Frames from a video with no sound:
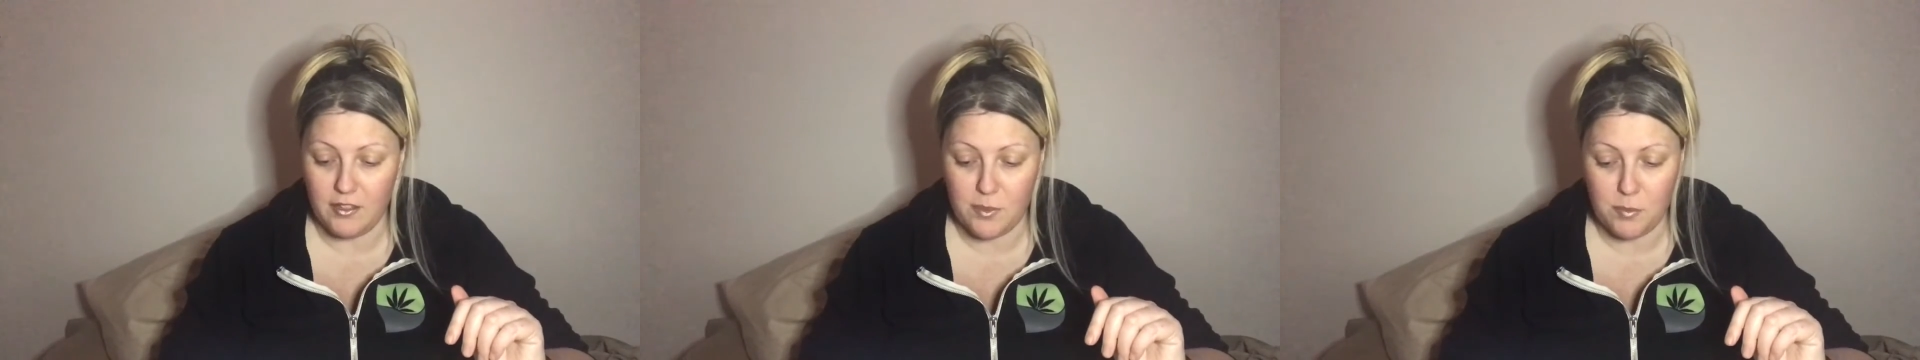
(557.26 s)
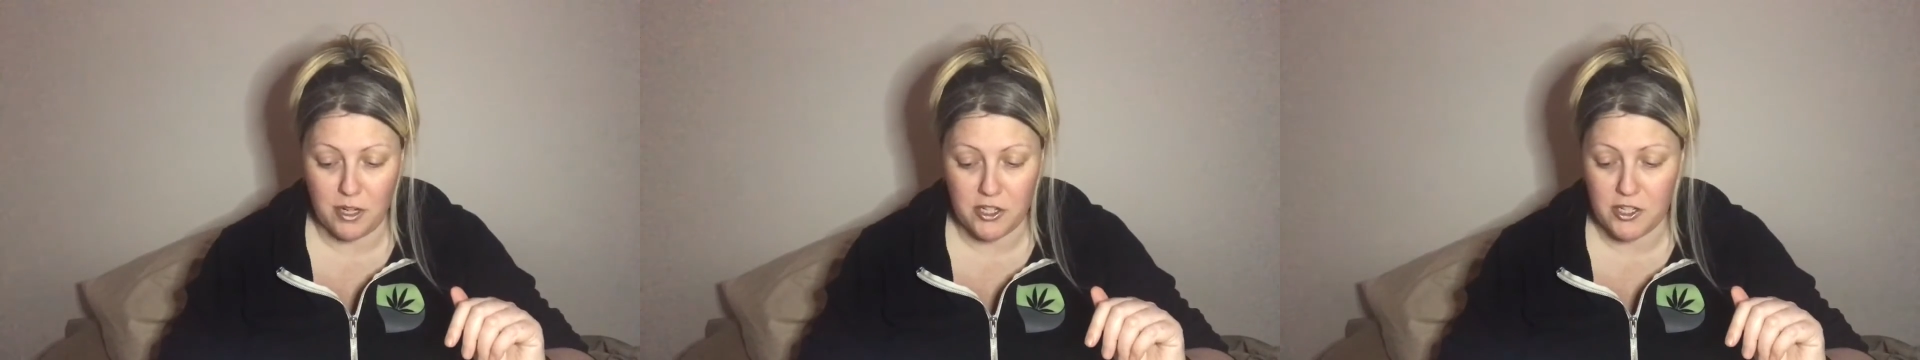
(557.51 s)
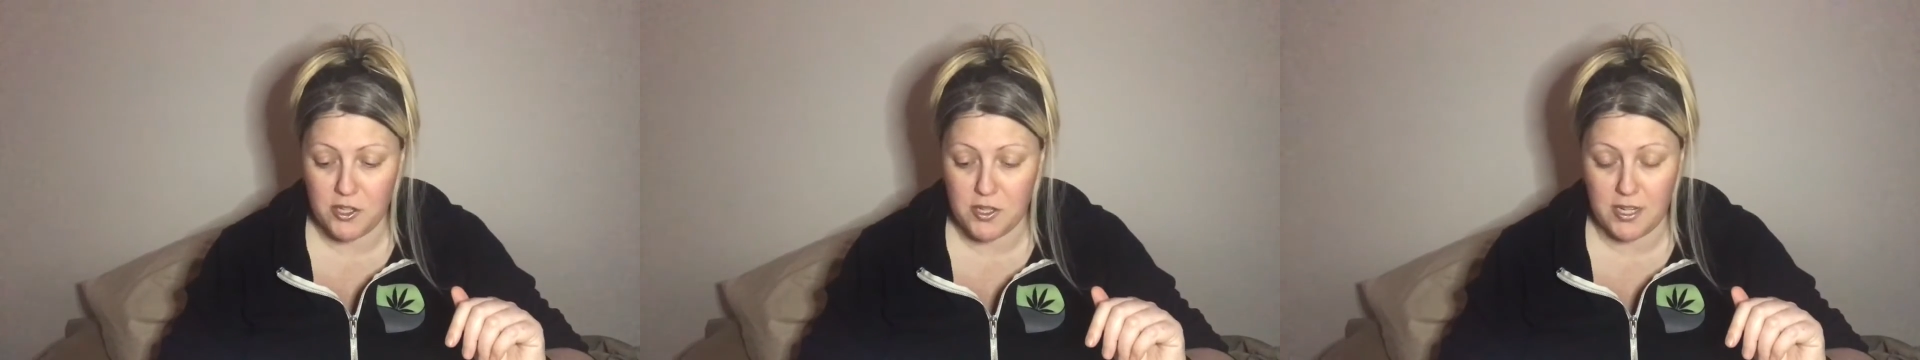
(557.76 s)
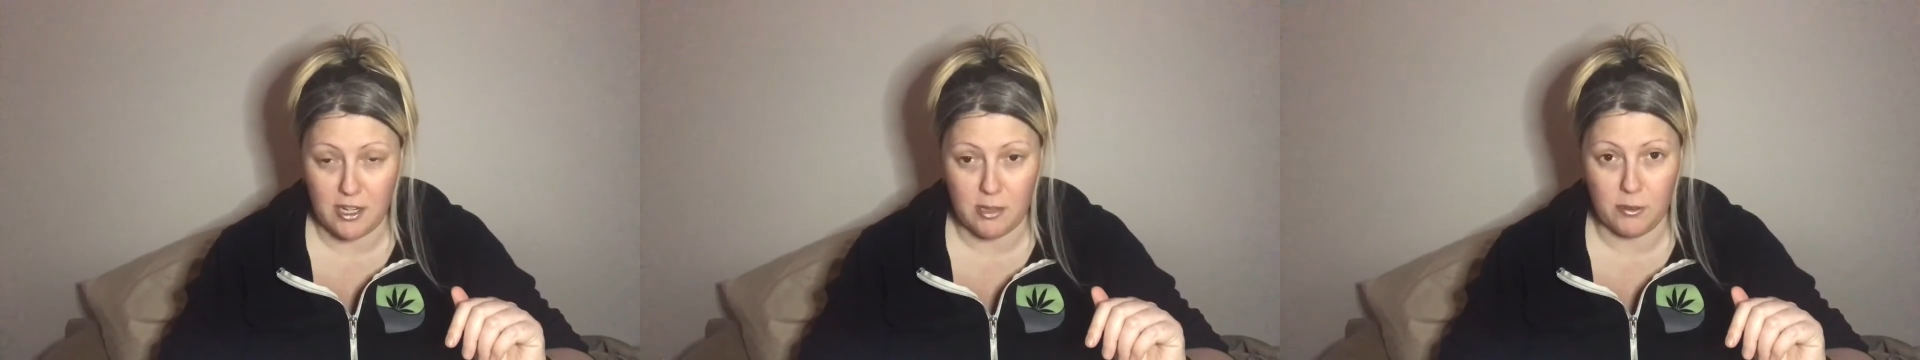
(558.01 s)
Depression's
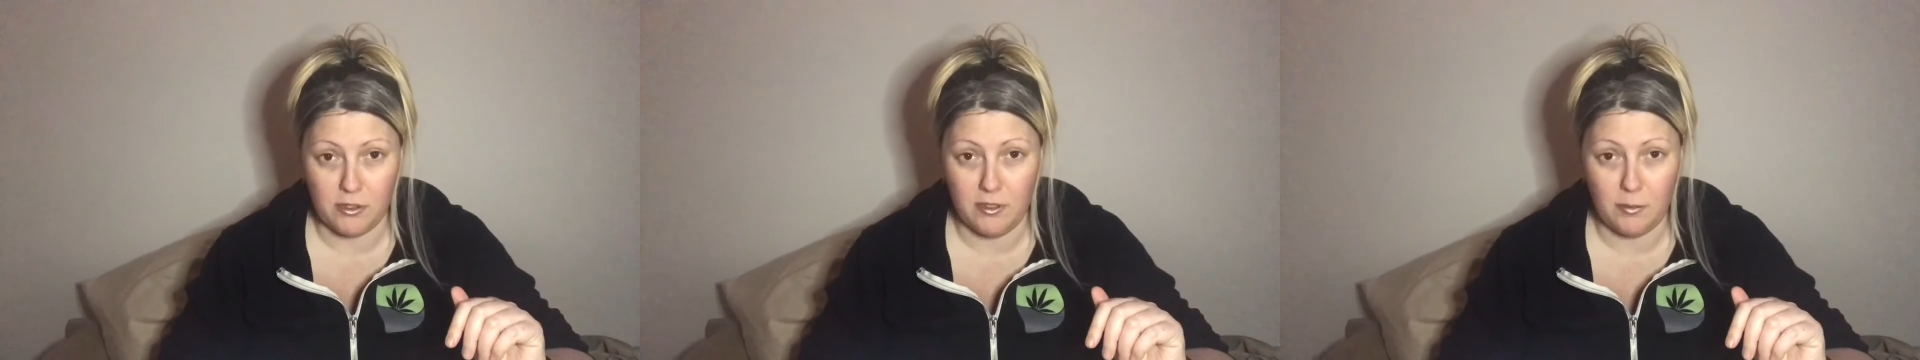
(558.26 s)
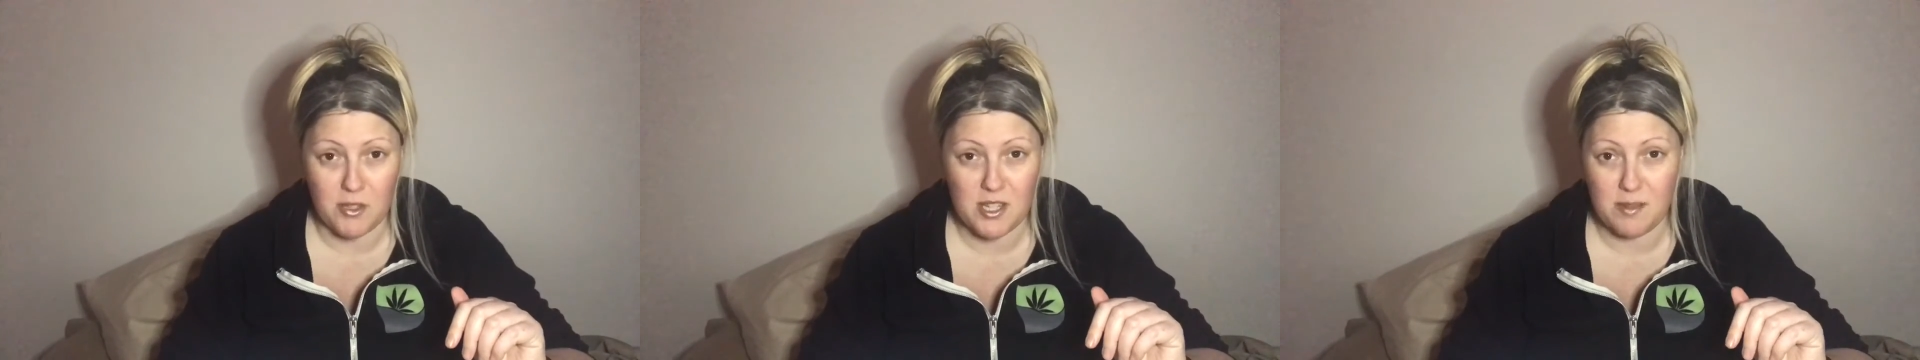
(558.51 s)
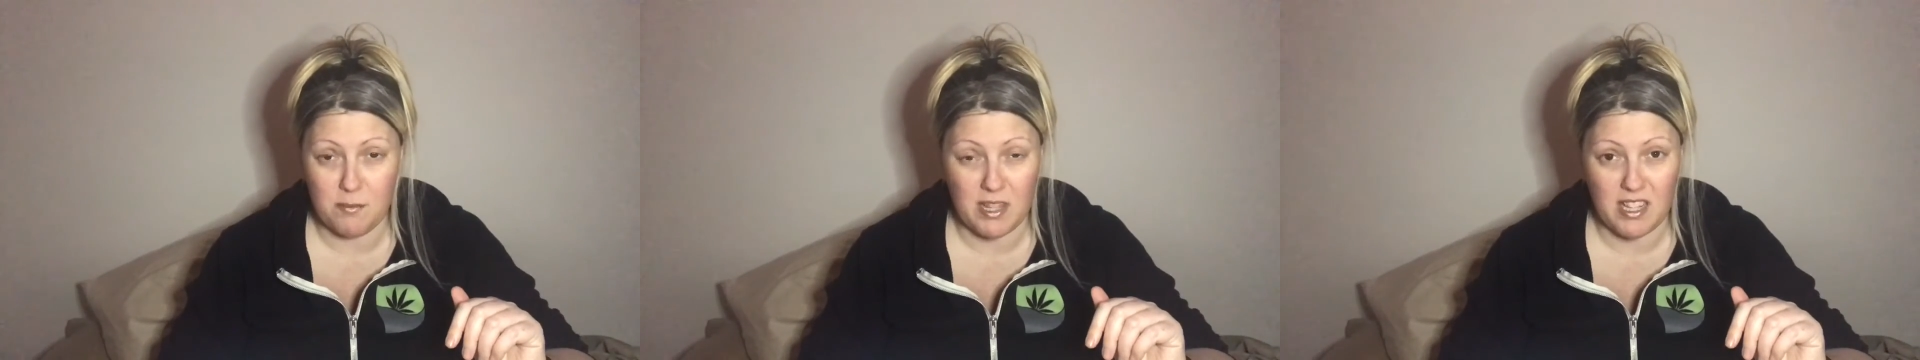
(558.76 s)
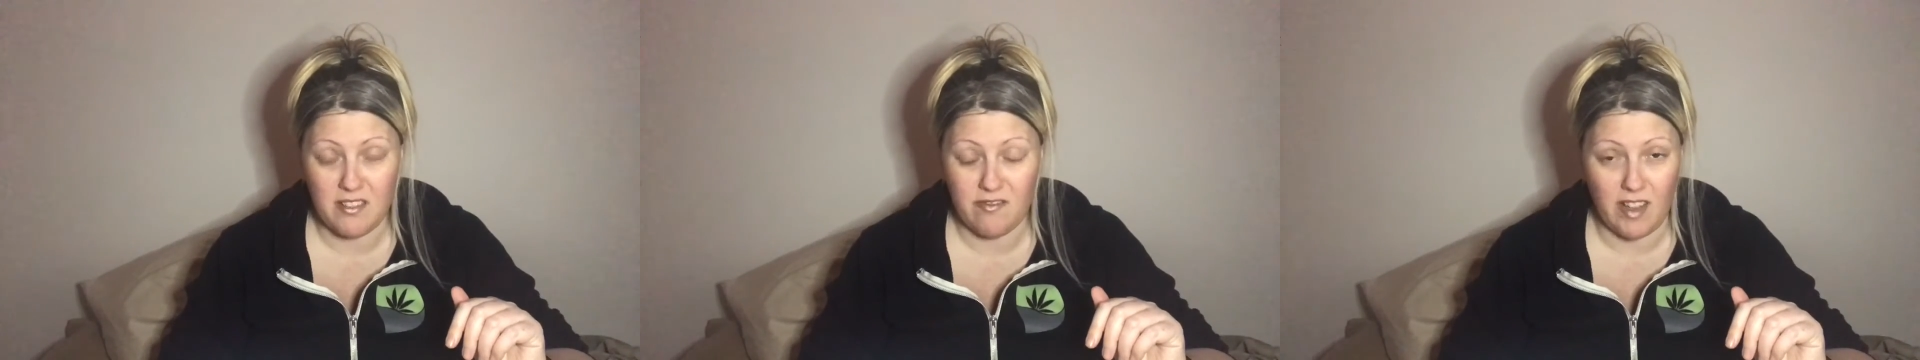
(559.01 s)
terrible. I'm just
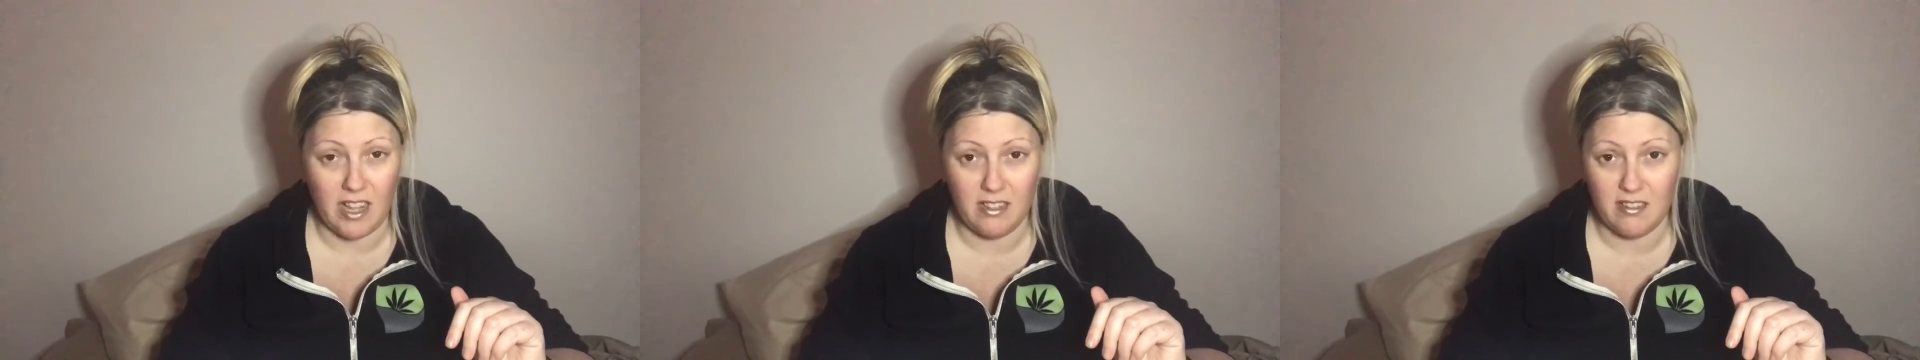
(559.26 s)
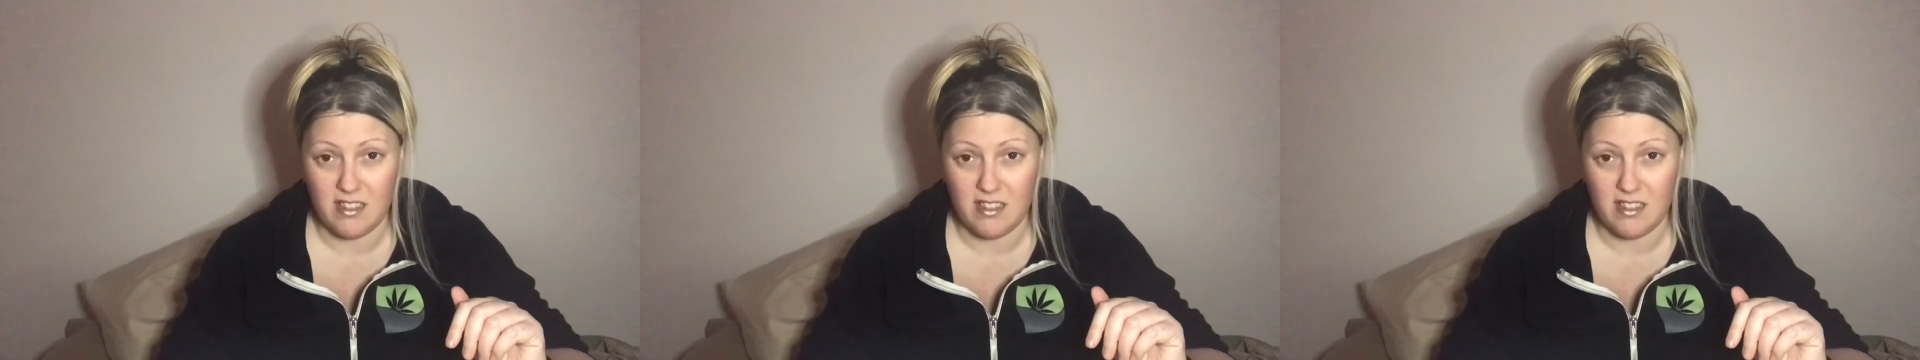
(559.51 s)
big and fat